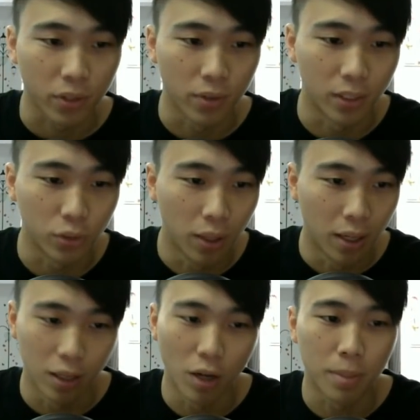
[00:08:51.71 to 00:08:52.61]
Right, so
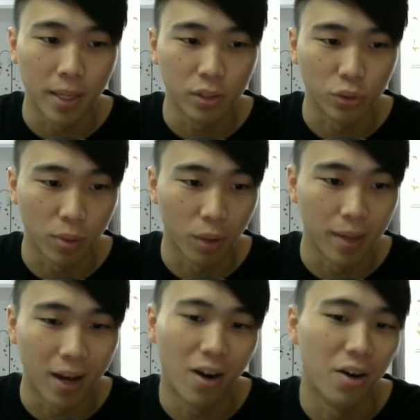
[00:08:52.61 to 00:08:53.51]
a lot of players will
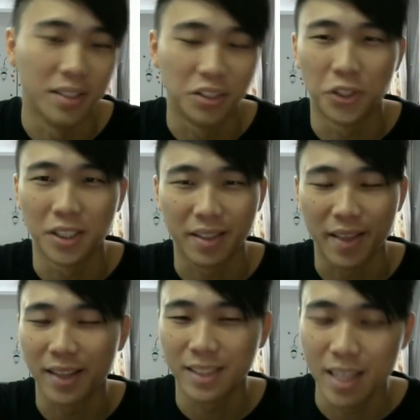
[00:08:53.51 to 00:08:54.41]
probably, oh, it's just
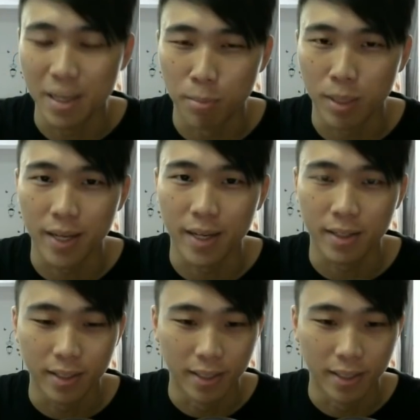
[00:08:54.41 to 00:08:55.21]
nicely in play,